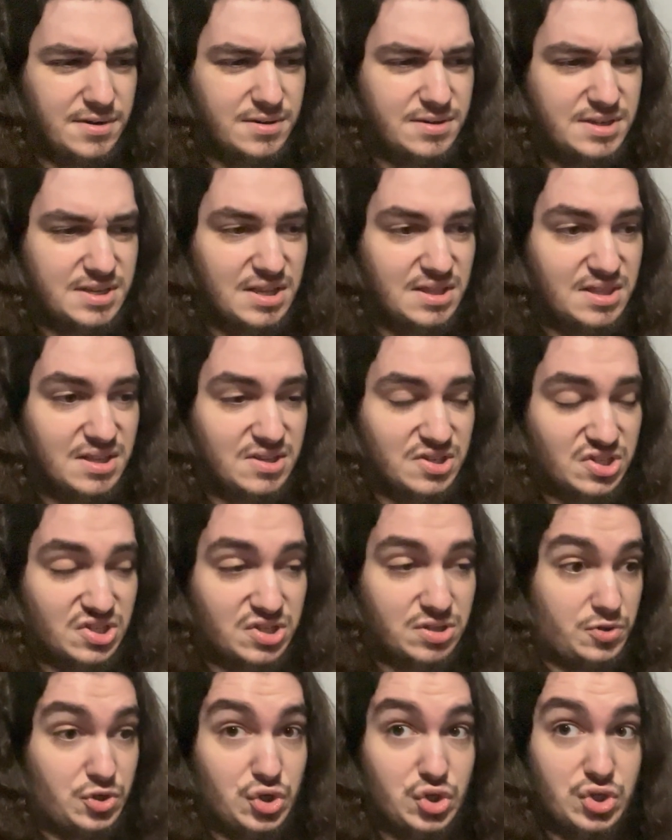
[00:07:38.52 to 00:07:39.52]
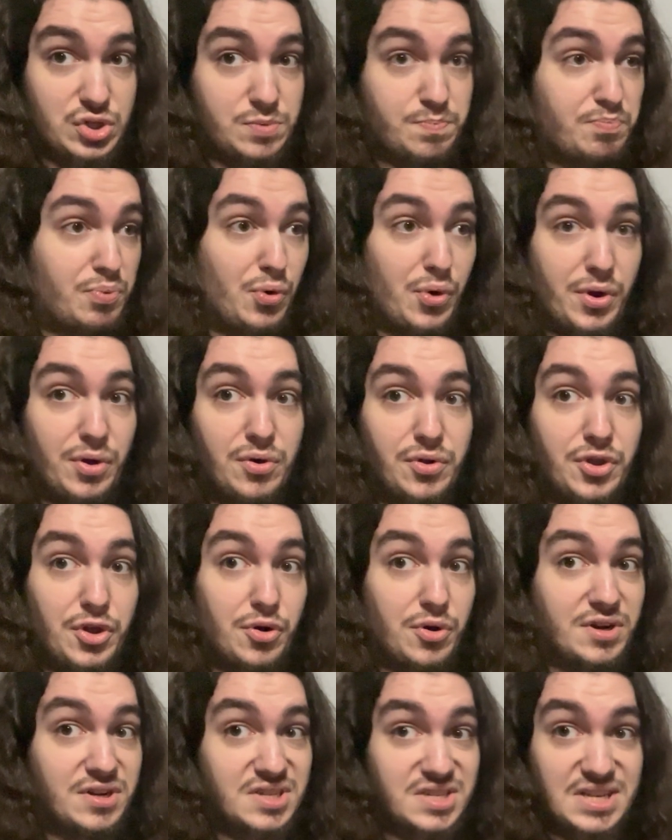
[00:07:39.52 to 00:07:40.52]
Did this spoil
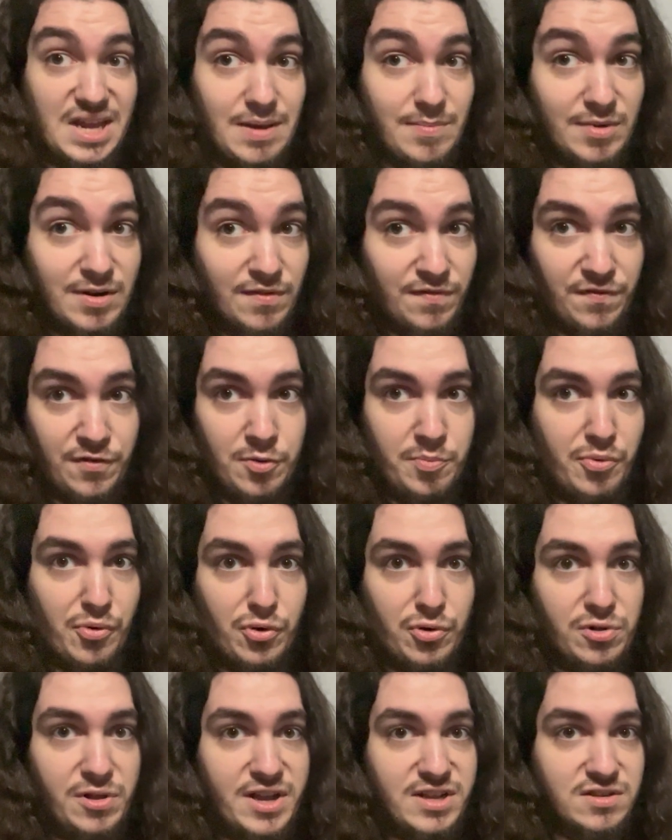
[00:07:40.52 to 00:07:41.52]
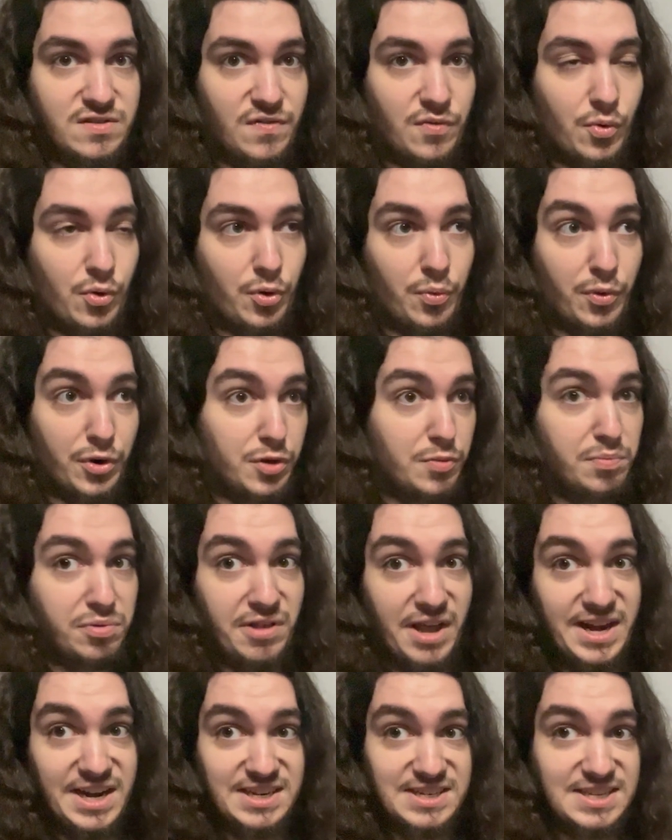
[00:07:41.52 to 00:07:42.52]
your excitement for Borderlands 4? Were you
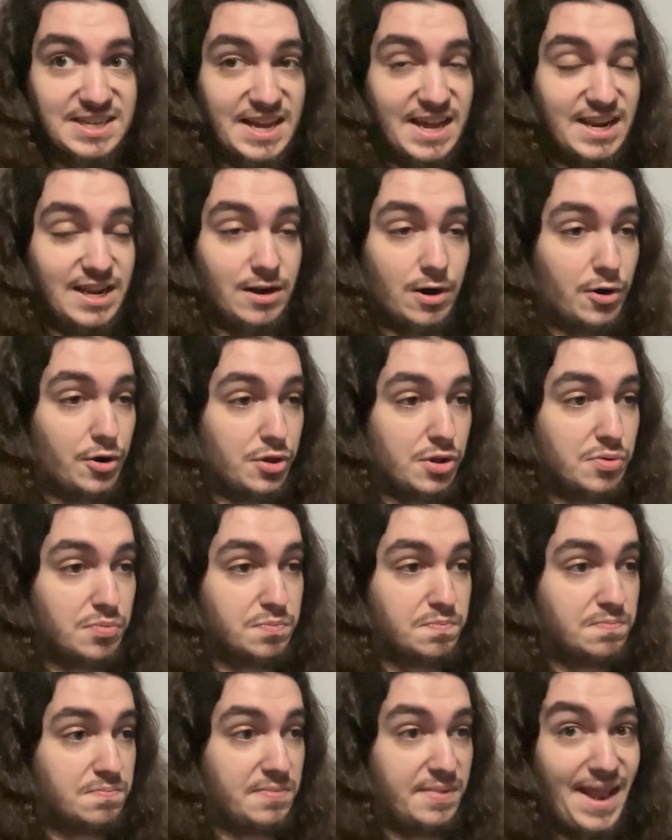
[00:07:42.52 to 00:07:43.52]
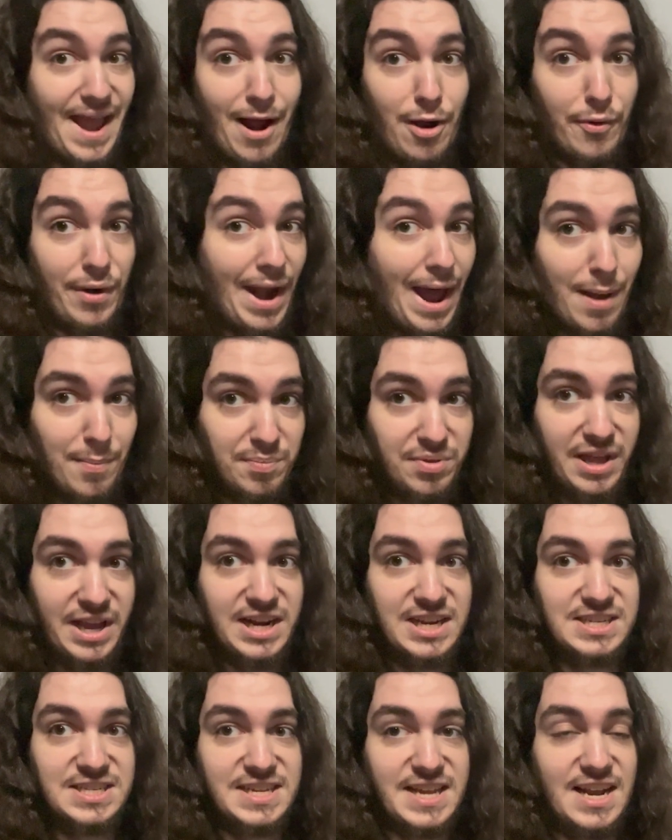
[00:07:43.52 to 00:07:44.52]
planning to get it? Are you now not
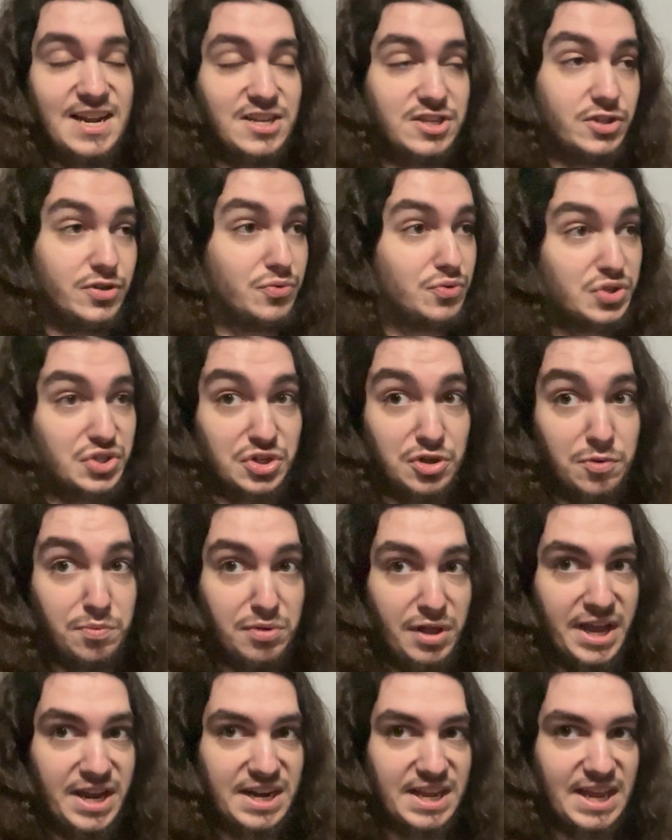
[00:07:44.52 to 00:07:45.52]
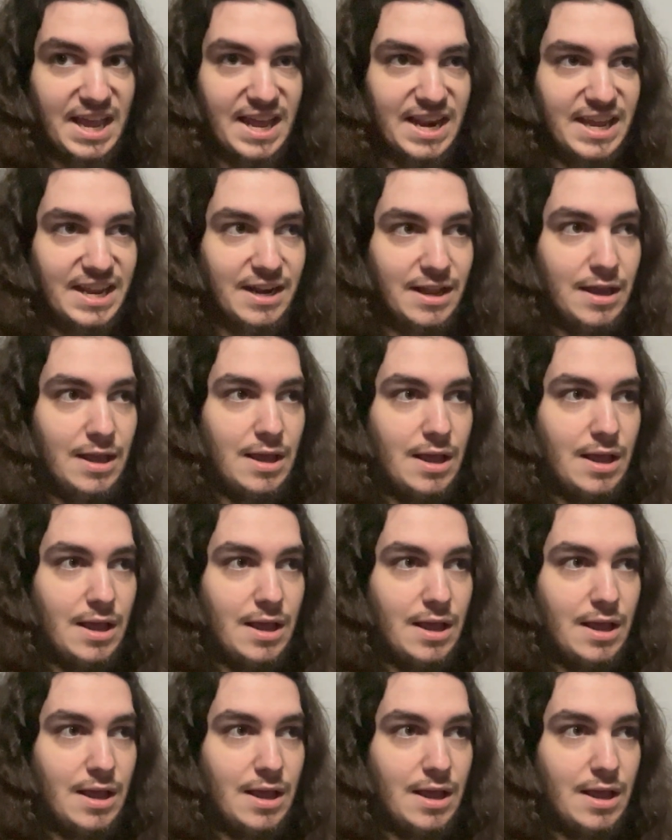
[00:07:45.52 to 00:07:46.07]
planning to get it? Do you still plan to get it?